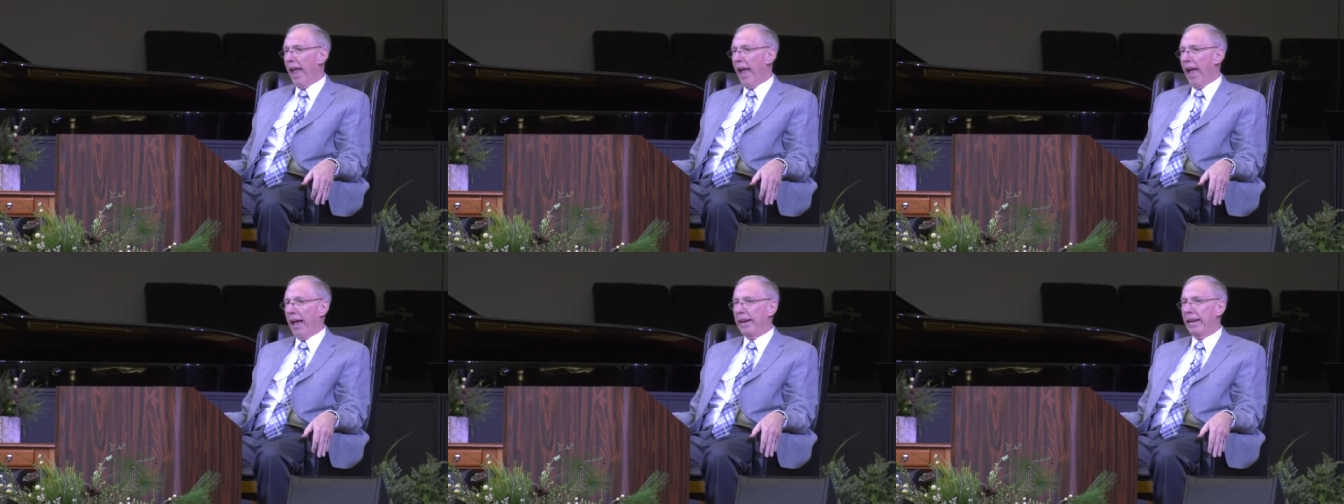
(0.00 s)

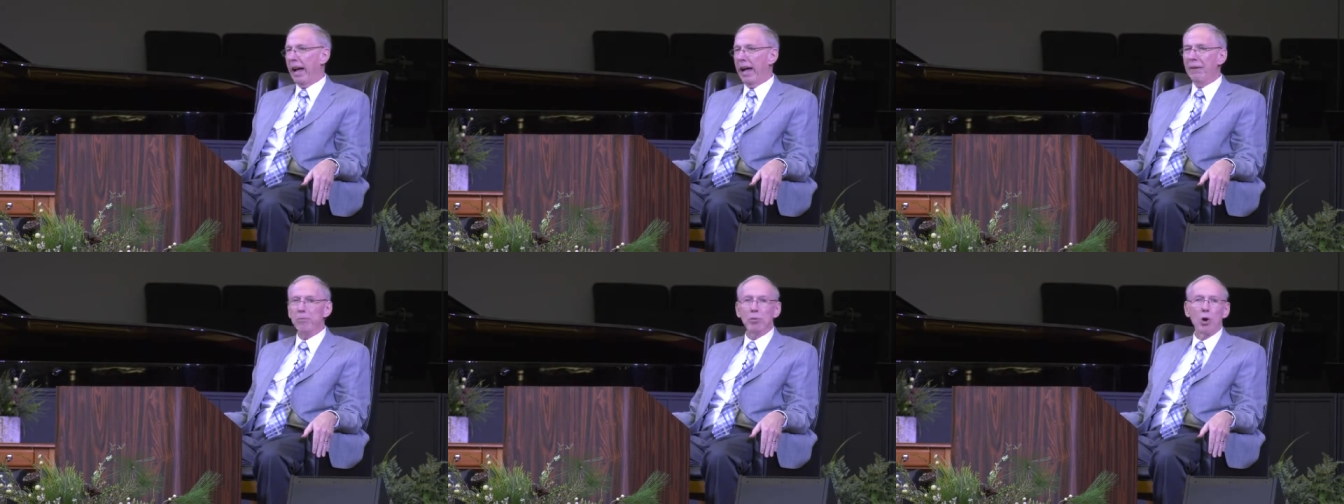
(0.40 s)
and
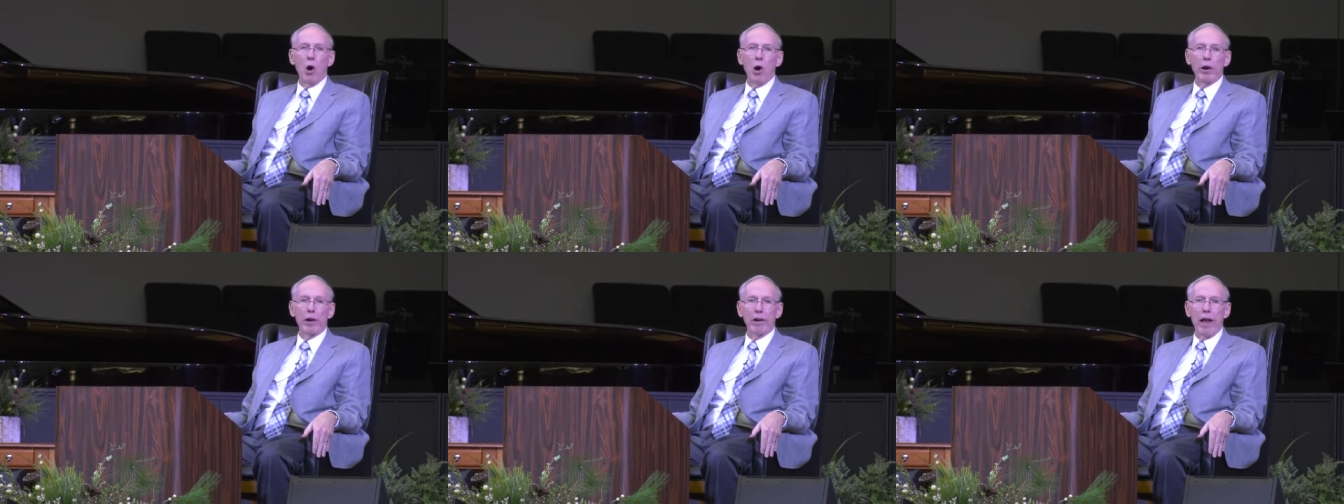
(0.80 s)
I'm
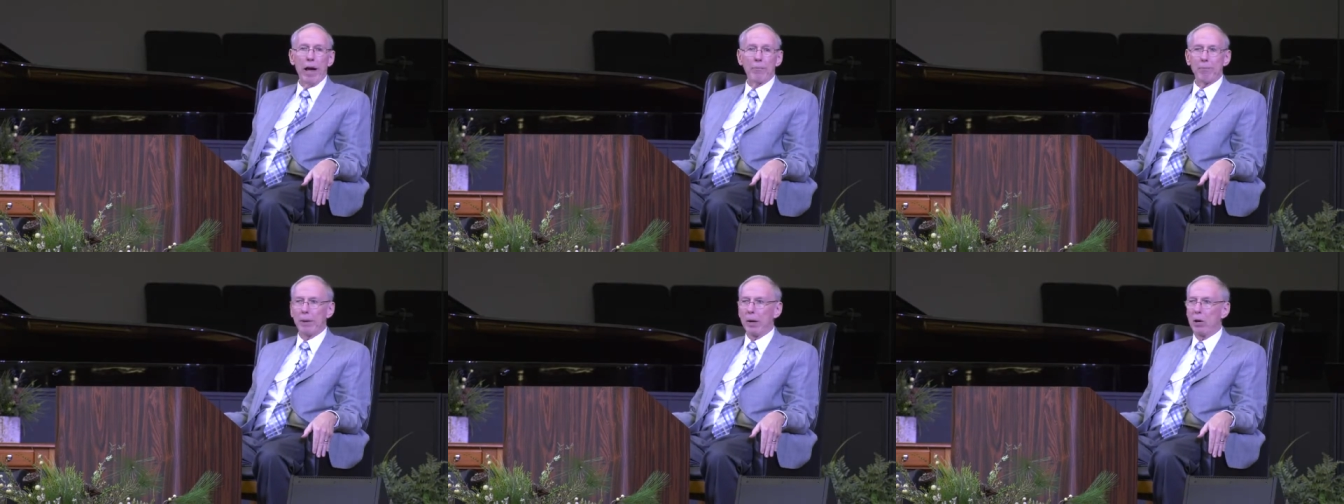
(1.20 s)
gone a
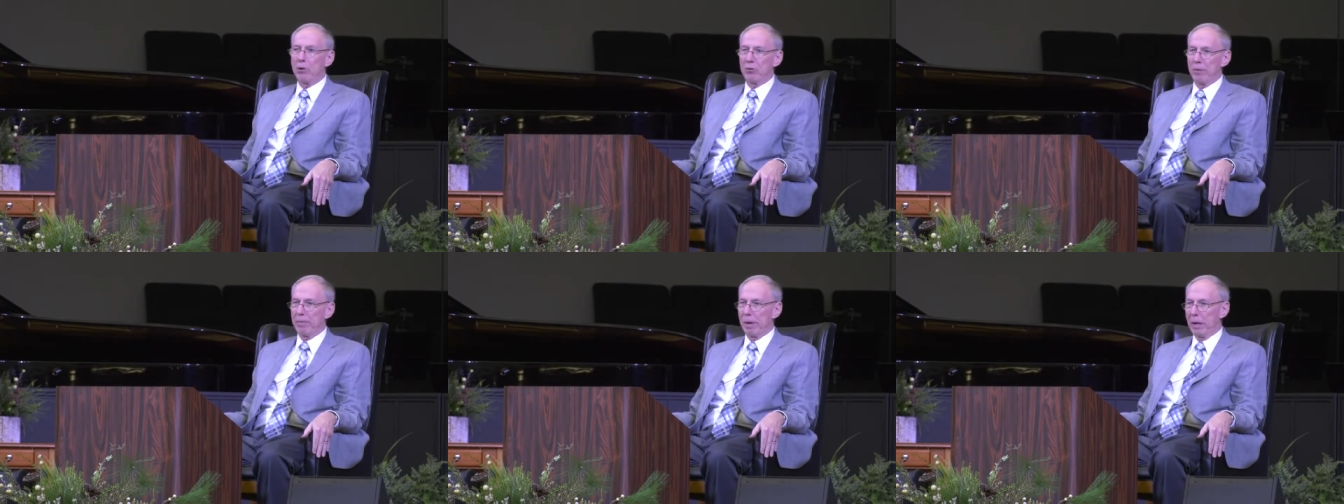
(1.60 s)
lot
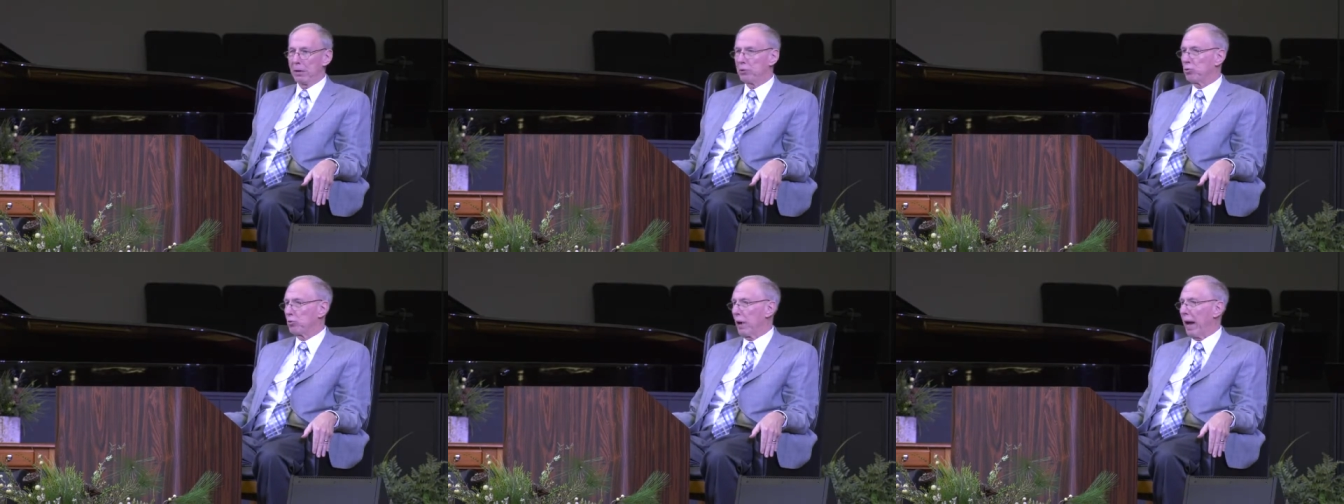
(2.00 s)
because I'm a
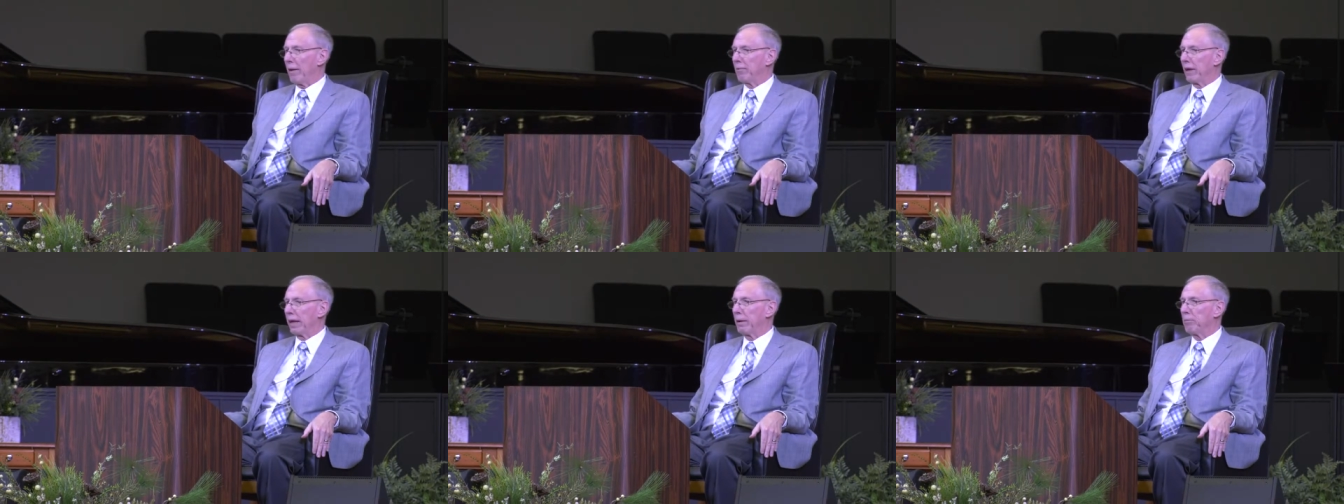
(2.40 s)

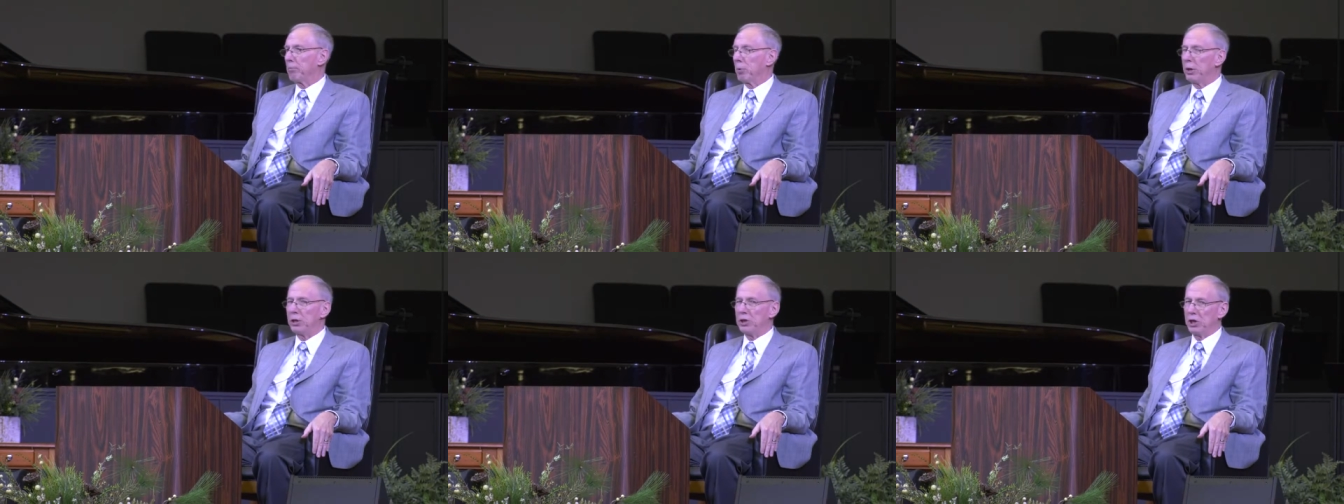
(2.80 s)
traveling
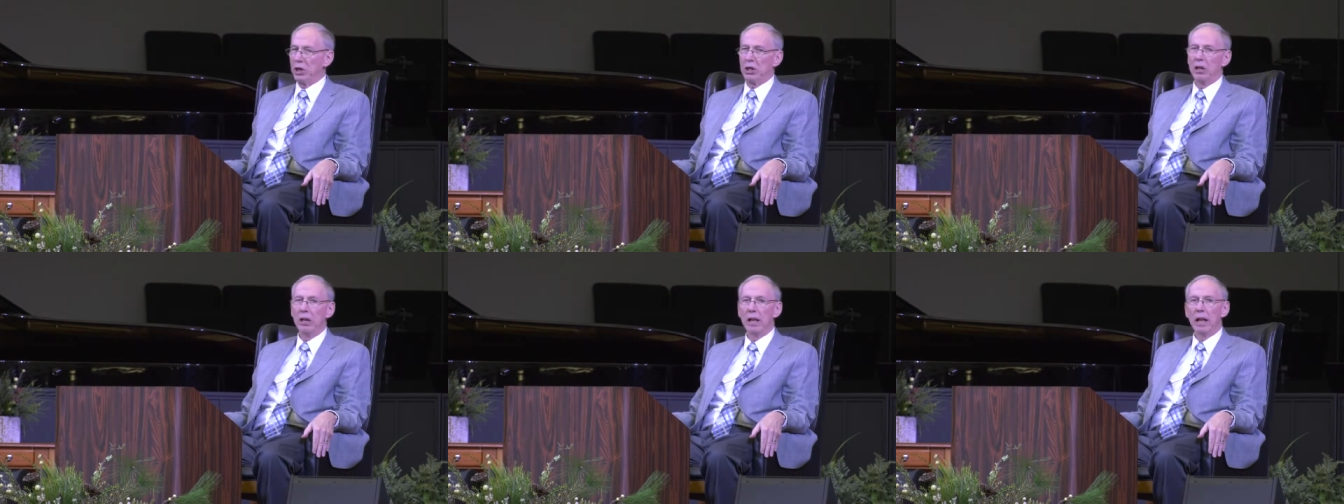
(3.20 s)

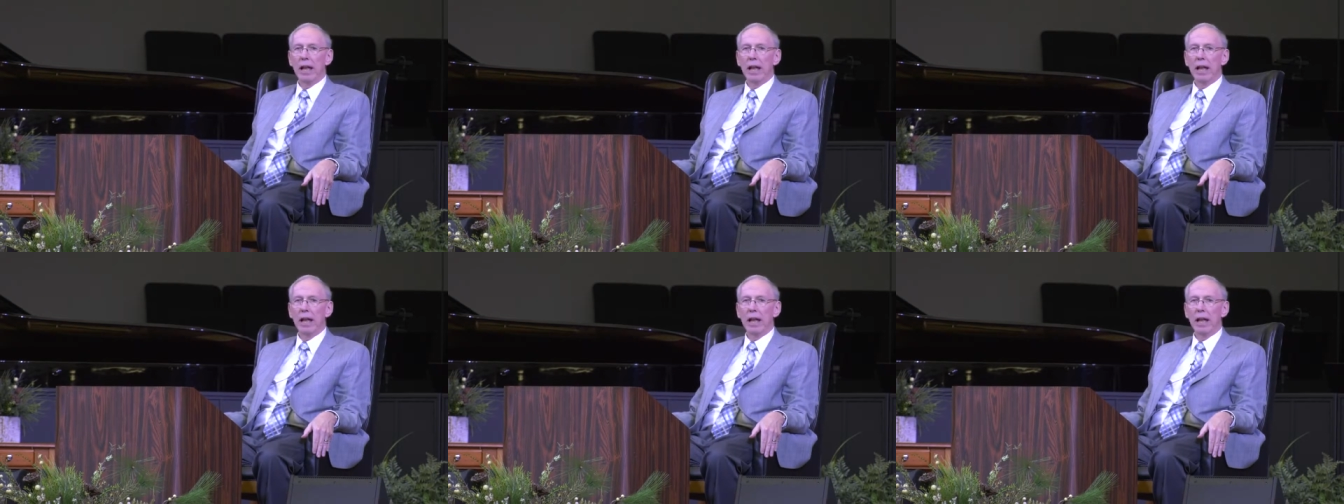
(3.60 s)
preacher.